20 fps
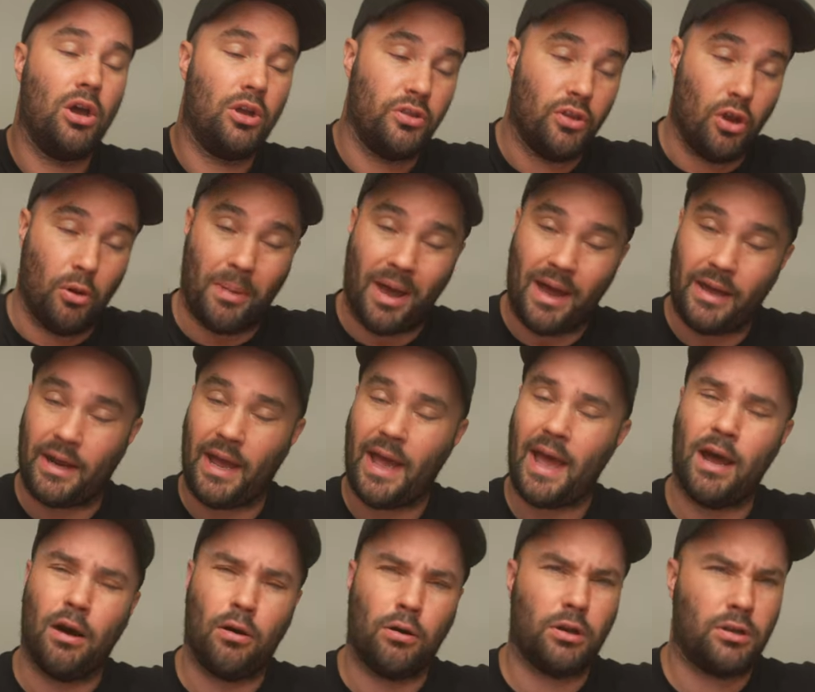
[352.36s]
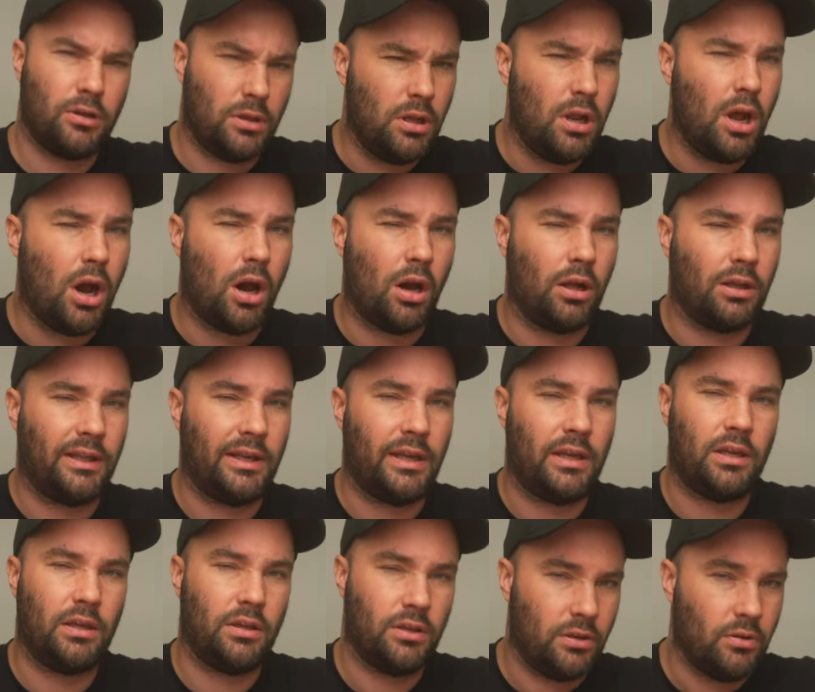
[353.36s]
no matter how gnarly
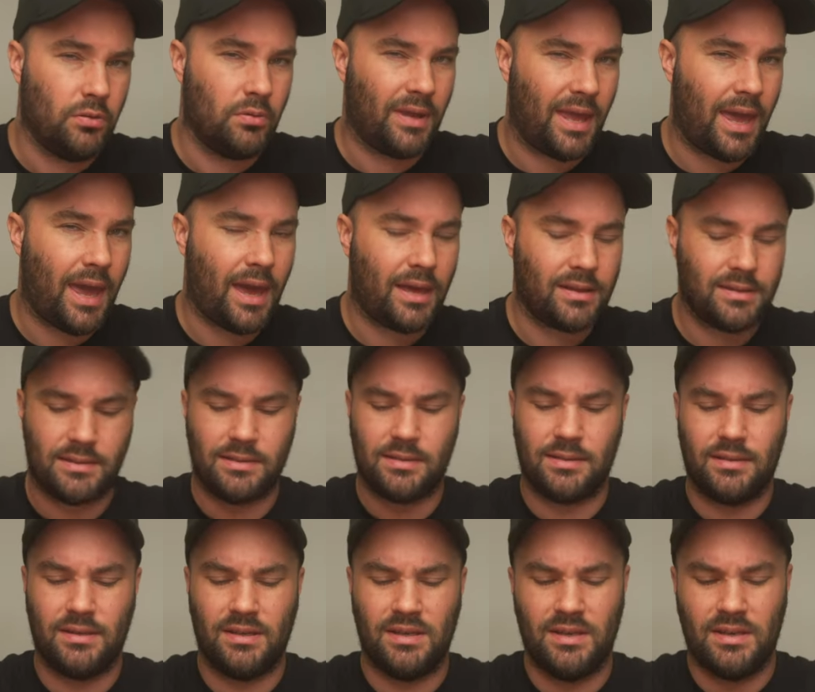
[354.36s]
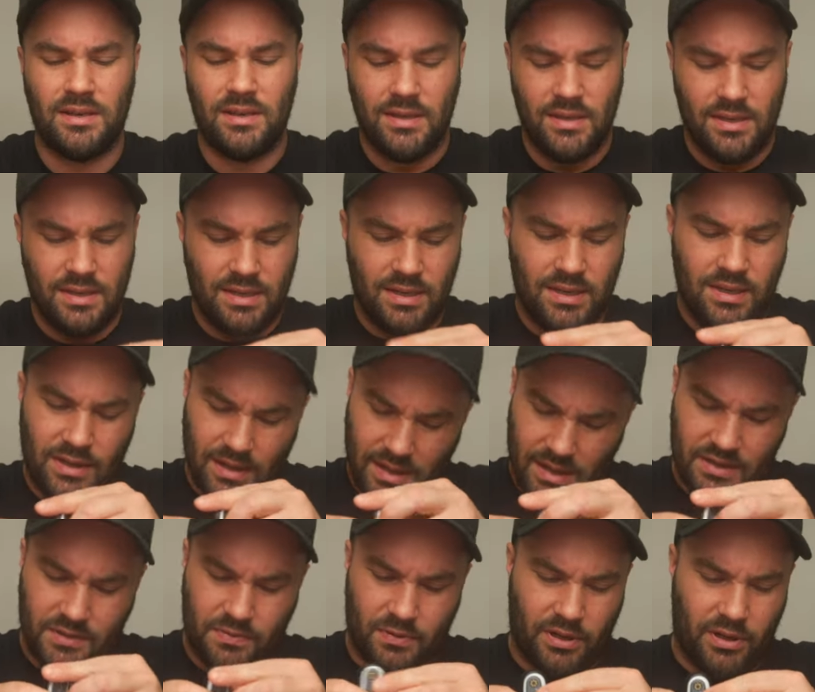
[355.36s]
you get.
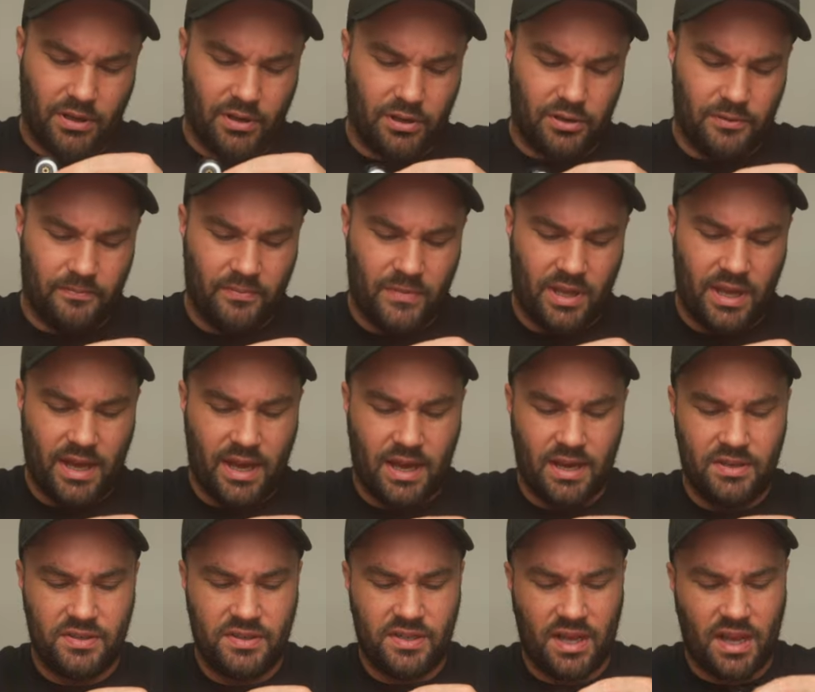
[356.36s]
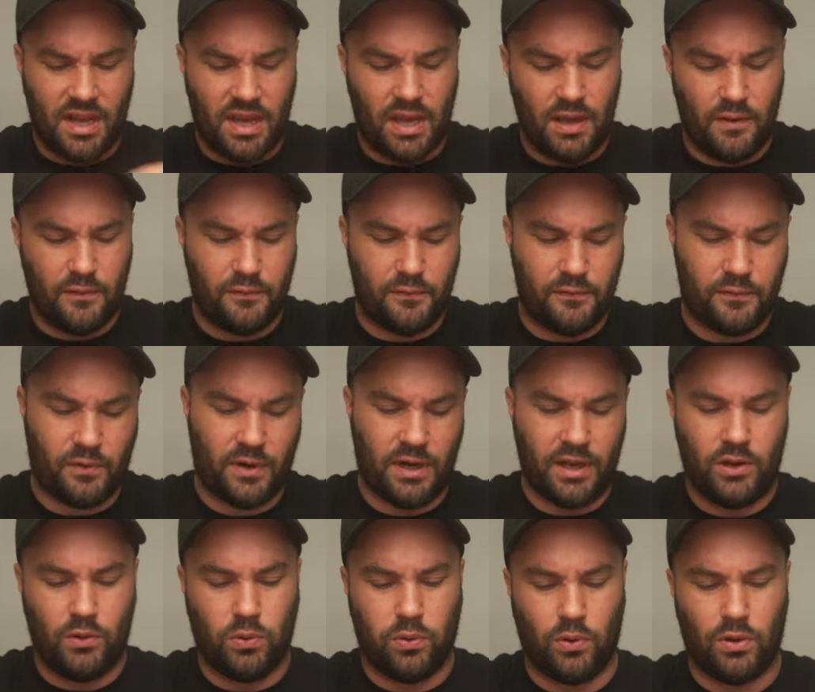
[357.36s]
That's pretty good. It has a three
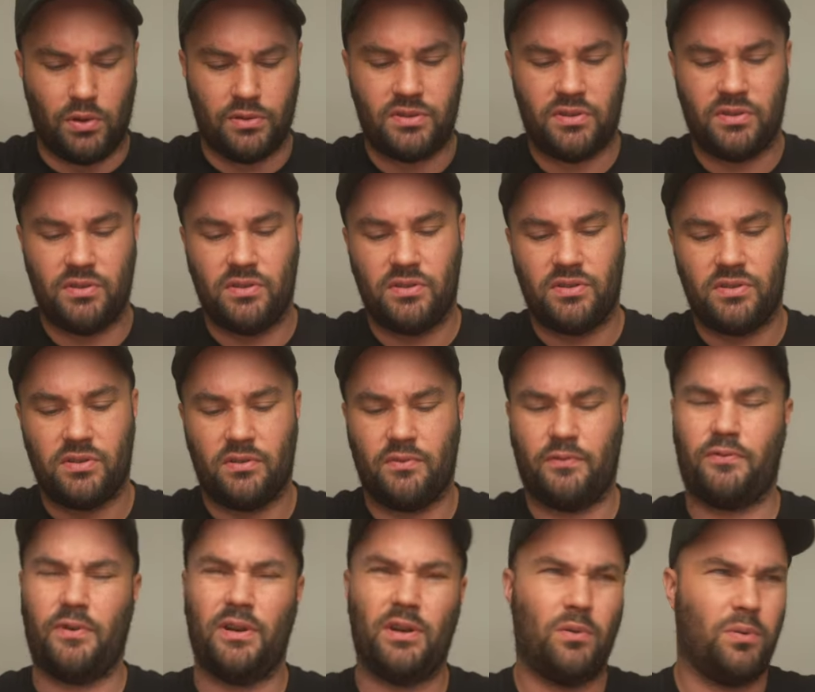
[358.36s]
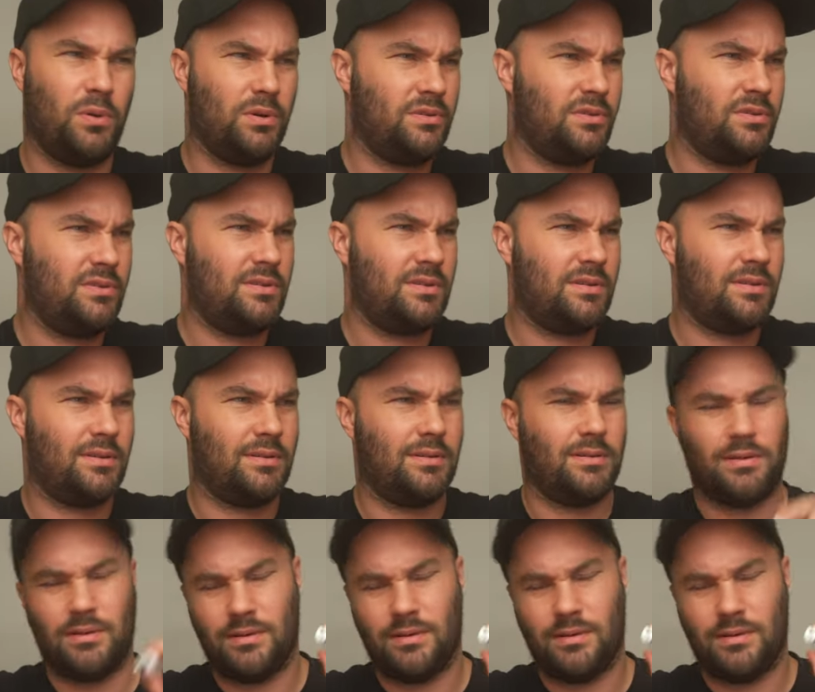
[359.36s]
quarters, three quarters?